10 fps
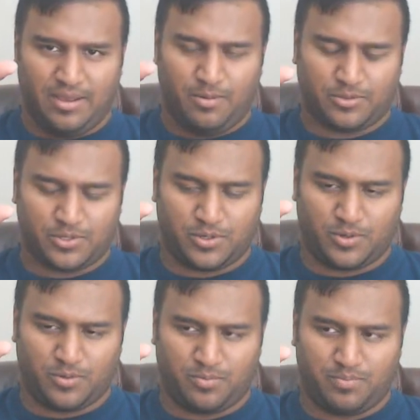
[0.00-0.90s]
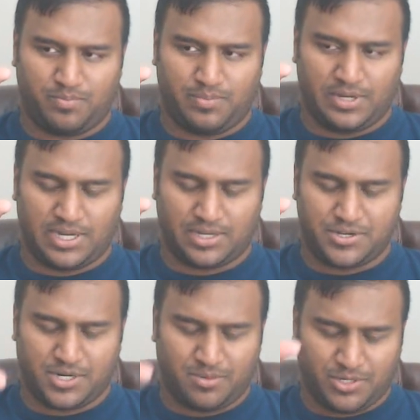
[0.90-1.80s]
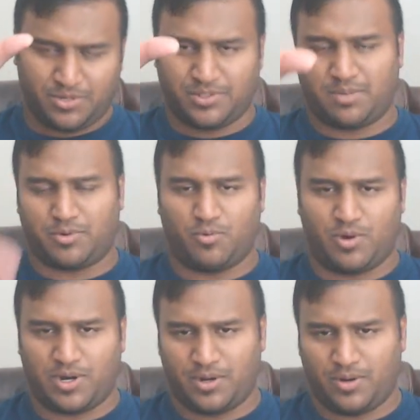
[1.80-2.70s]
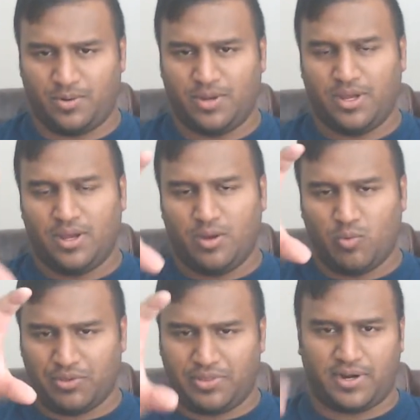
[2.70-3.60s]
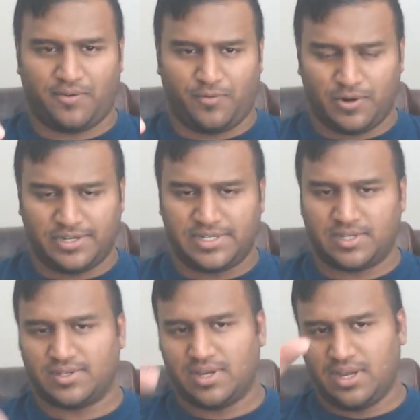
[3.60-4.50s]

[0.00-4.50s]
So Germa shows up to Wano with their forces.